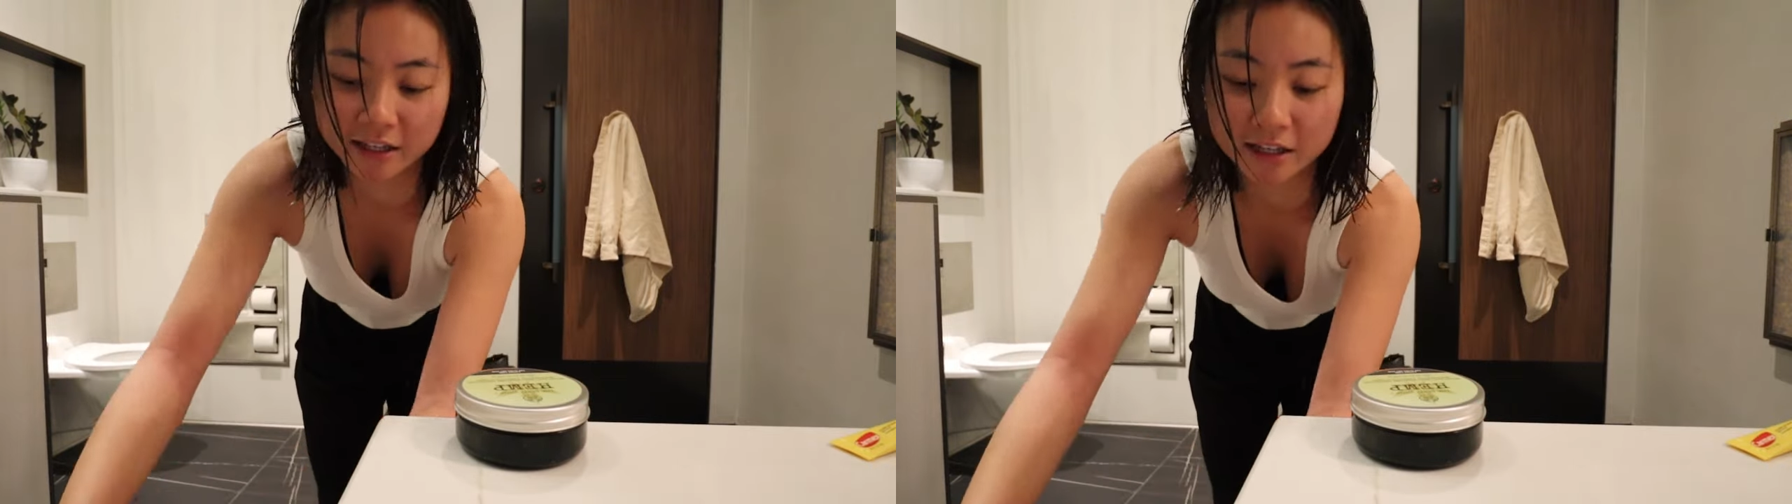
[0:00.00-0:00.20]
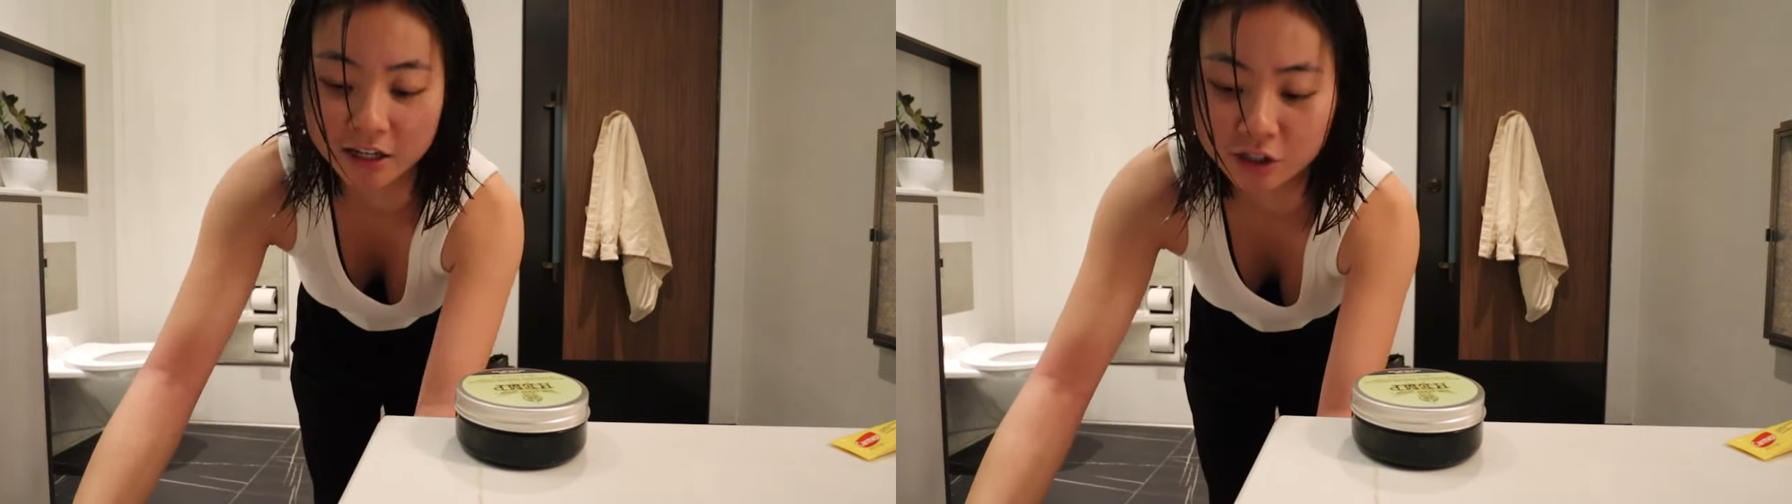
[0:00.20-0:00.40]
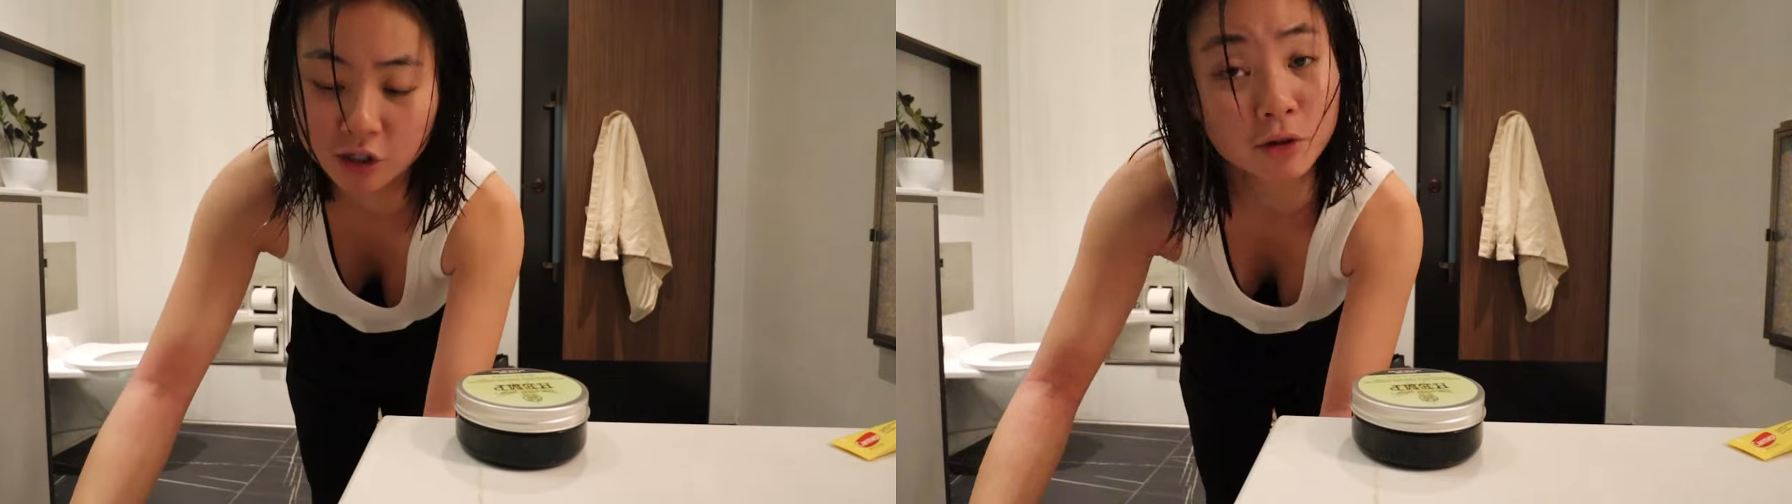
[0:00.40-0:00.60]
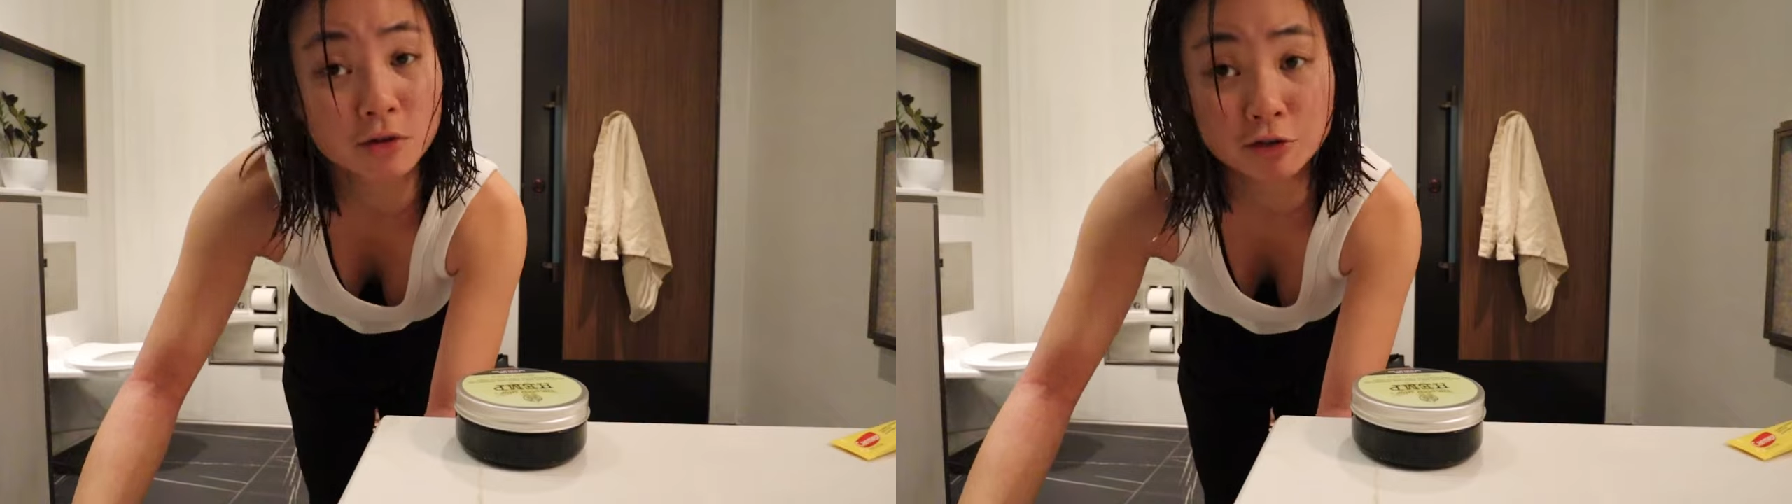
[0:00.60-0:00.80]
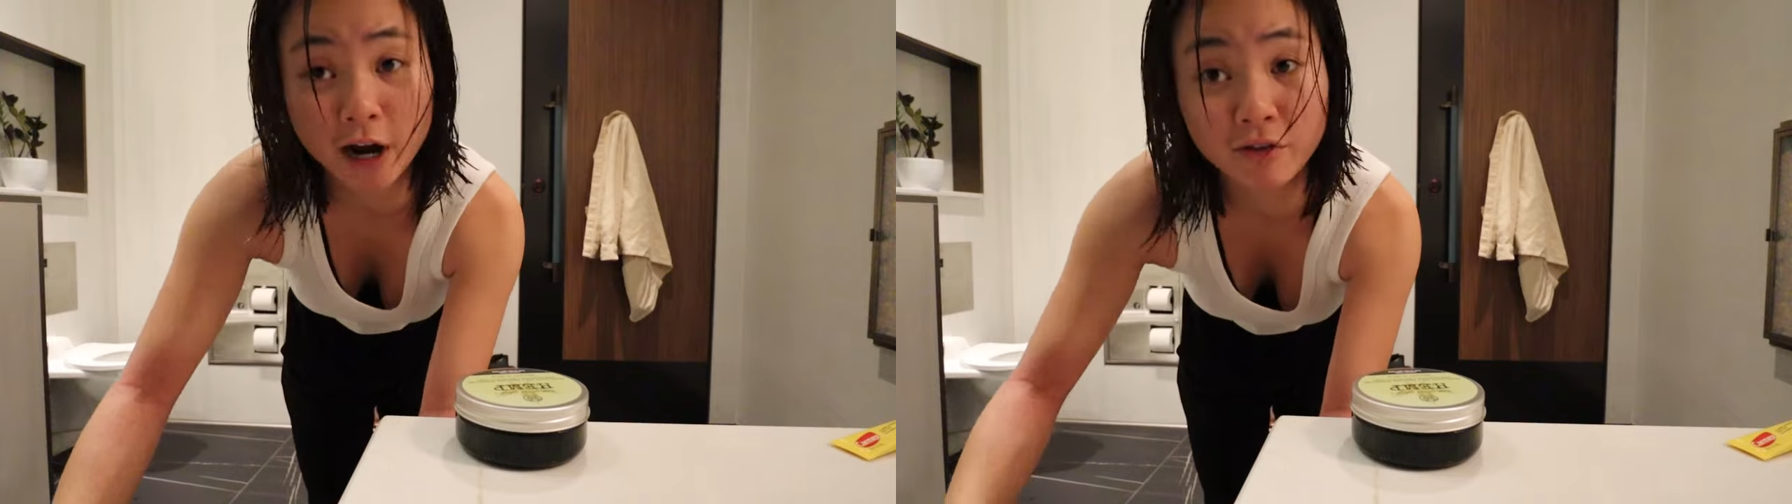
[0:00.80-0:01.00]
the
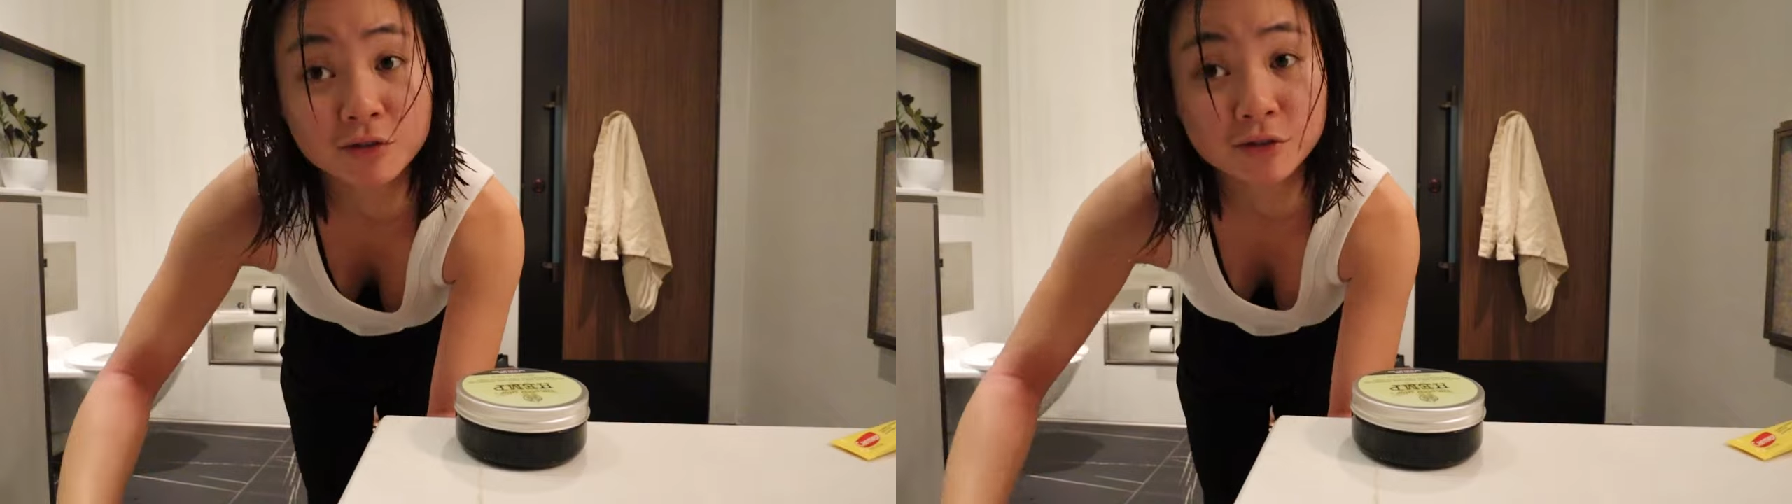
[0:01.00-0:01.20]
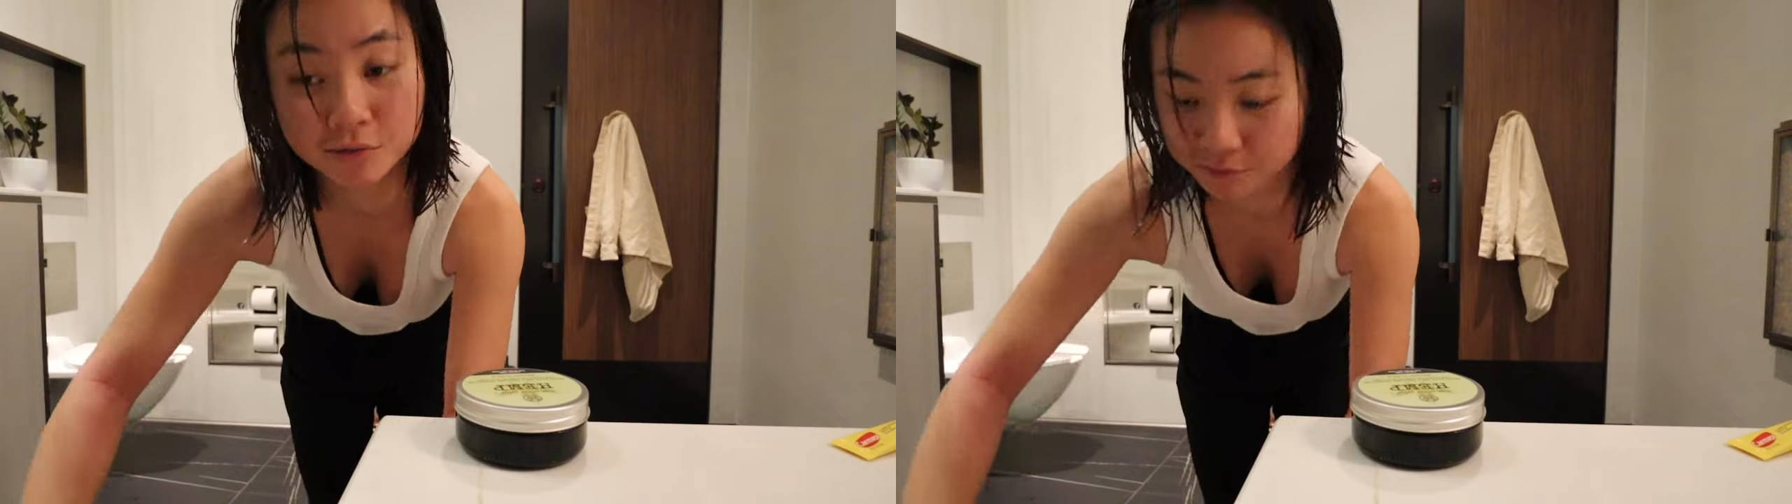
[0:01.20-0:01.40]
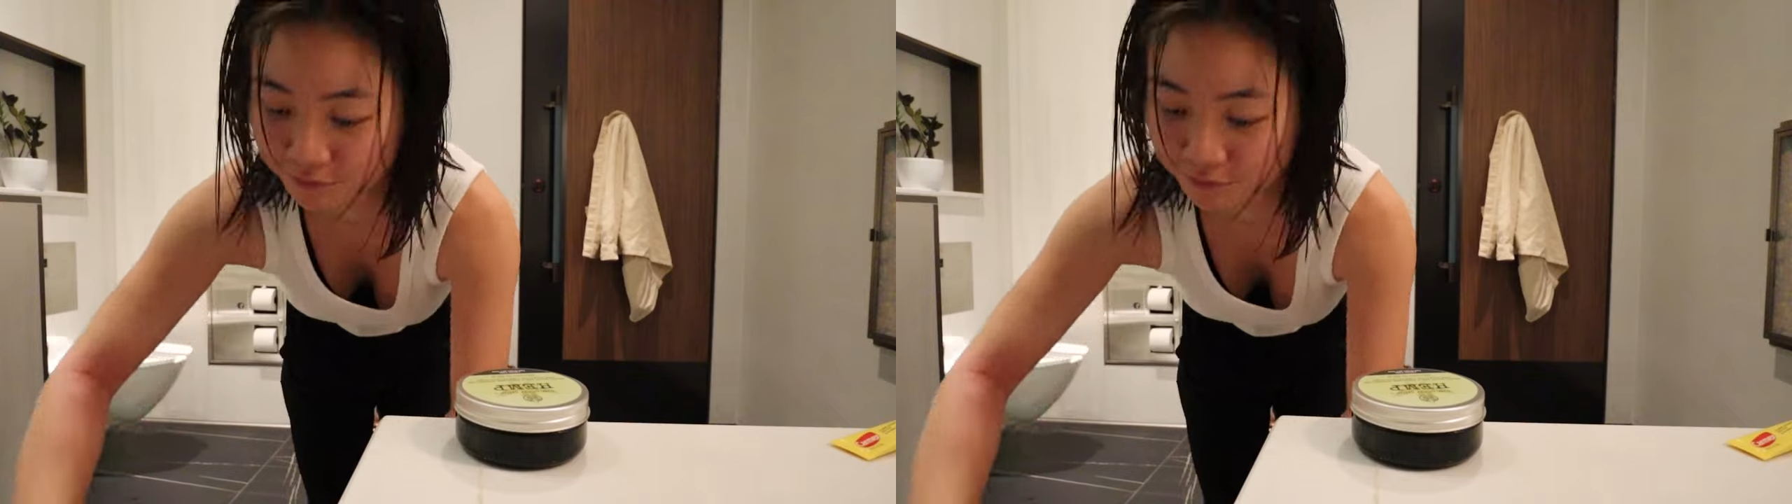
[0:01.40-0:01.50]
solo travels.